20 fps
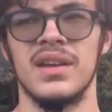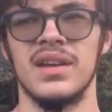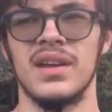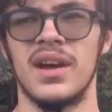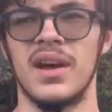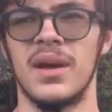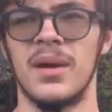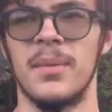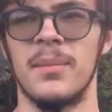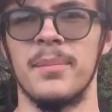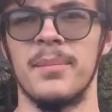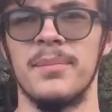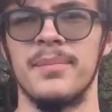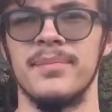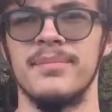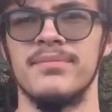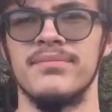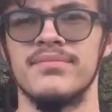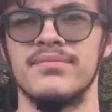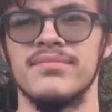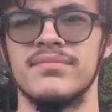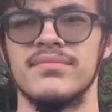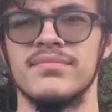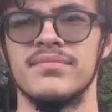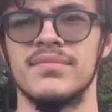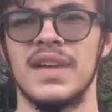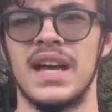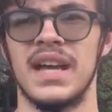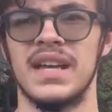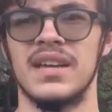
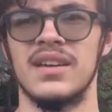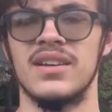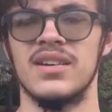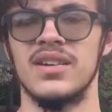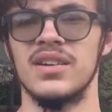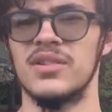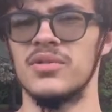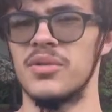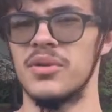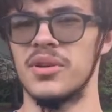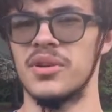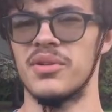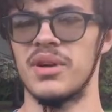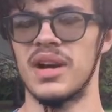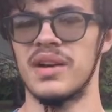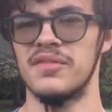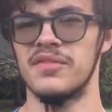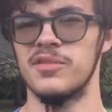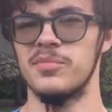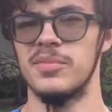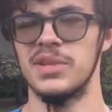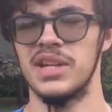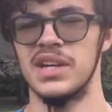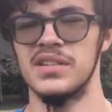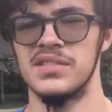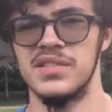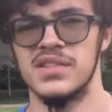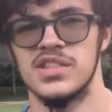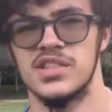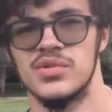I couldn't chronograph it
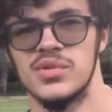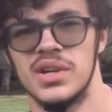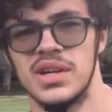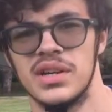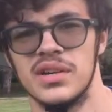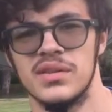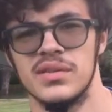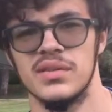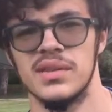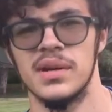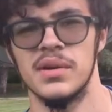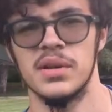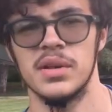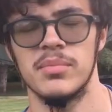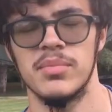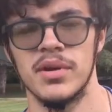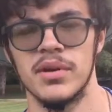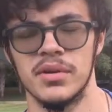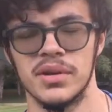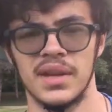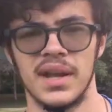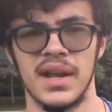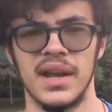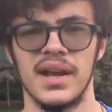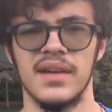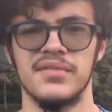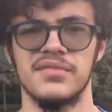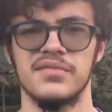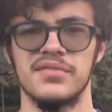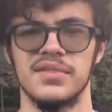because the string literally broke in
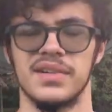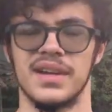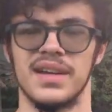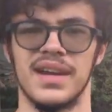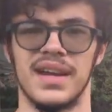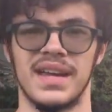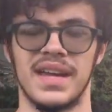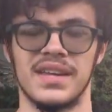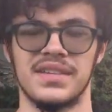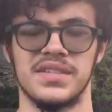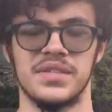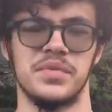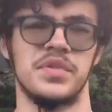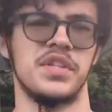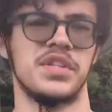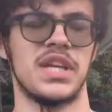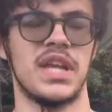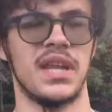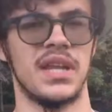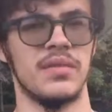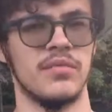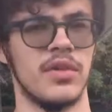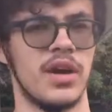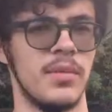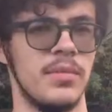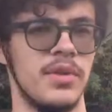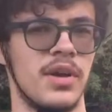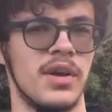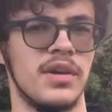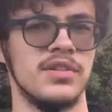half. I guess it was just getting
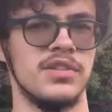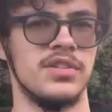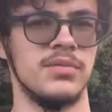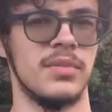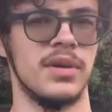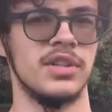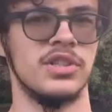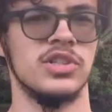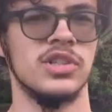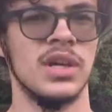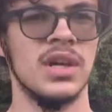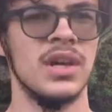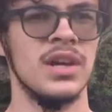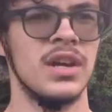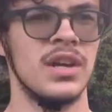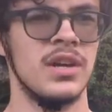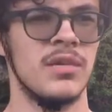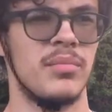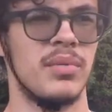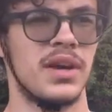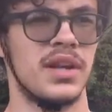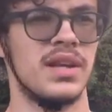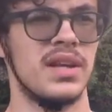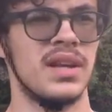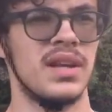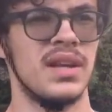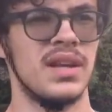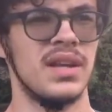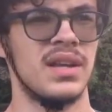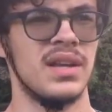rubbed on too much. But
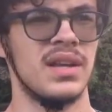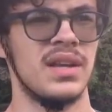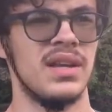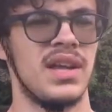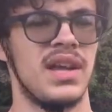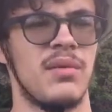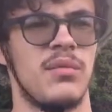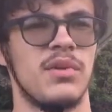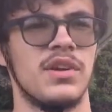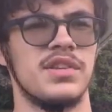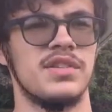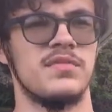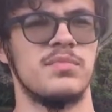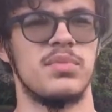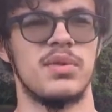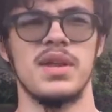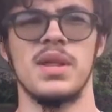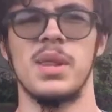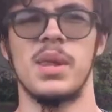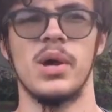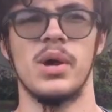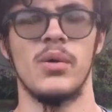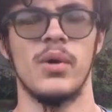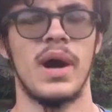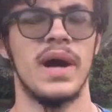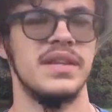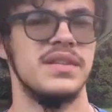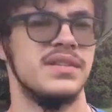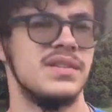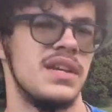it was pretty low.
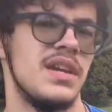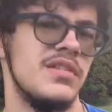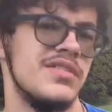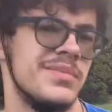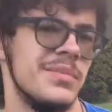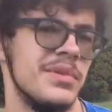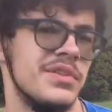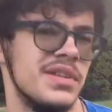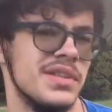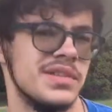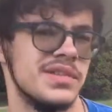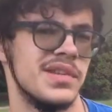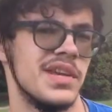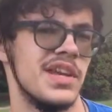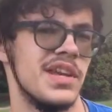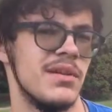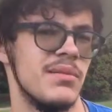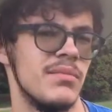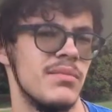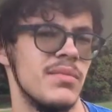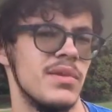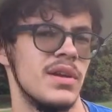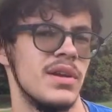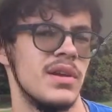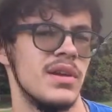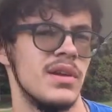I'd say it was about the same,